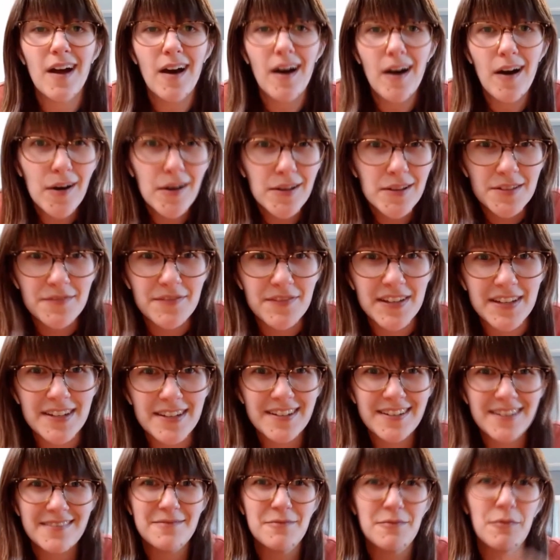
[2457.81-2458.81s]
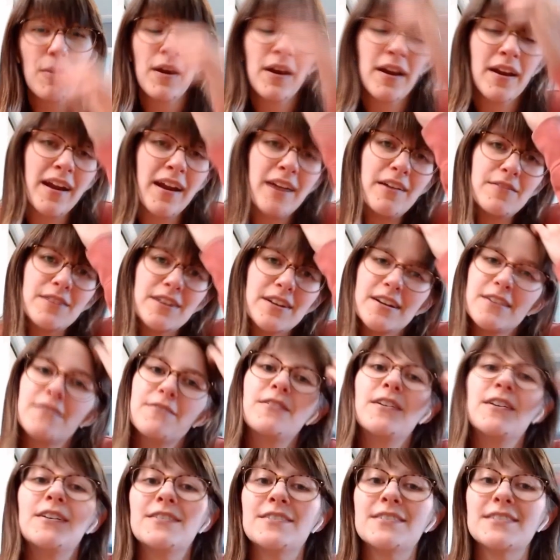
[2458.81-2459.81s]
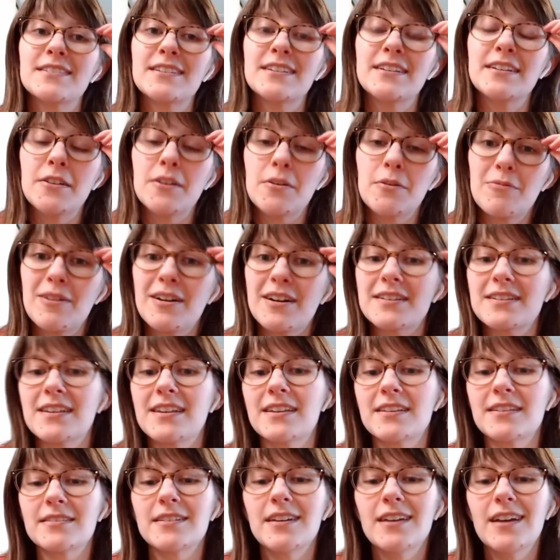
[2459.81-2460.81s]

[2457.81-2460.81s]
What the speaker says: all of it, wherever it falls in your process,